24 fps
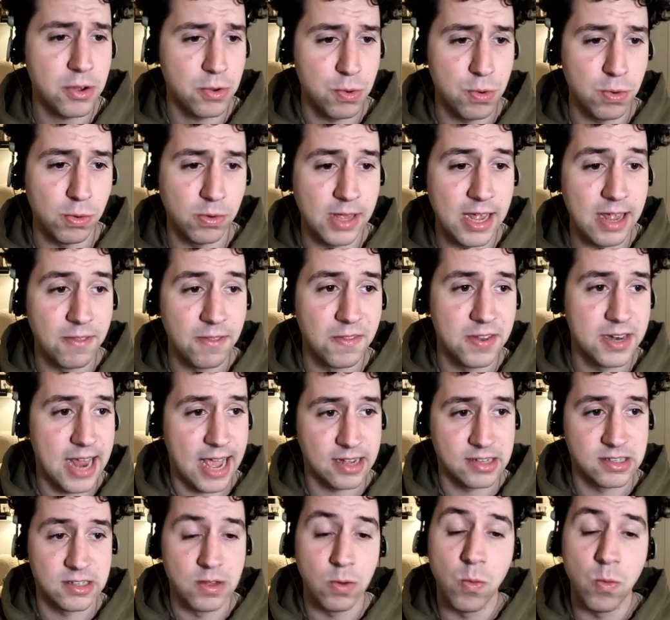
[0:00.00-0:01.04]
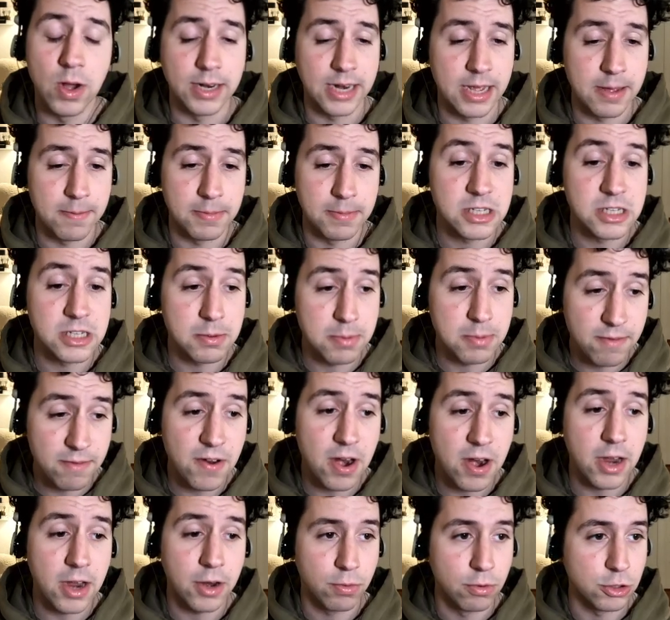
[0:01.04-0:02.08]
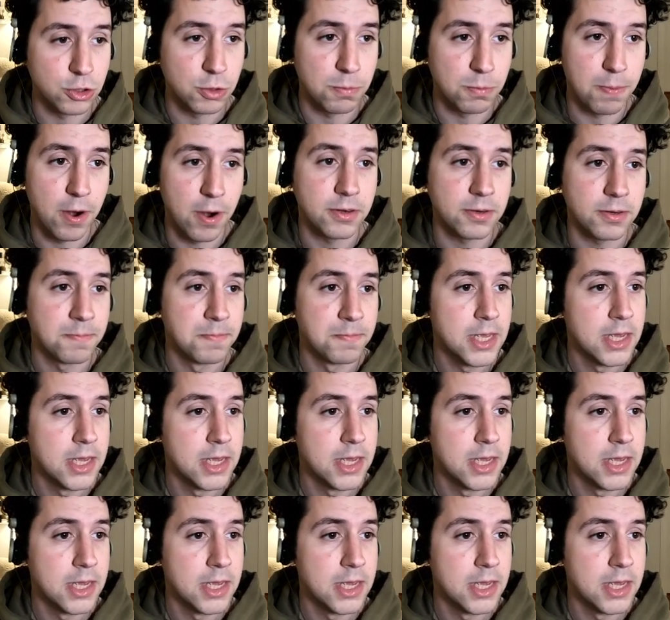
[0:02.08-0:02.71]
cool in the decks that want him. He's going to be a very crucial part.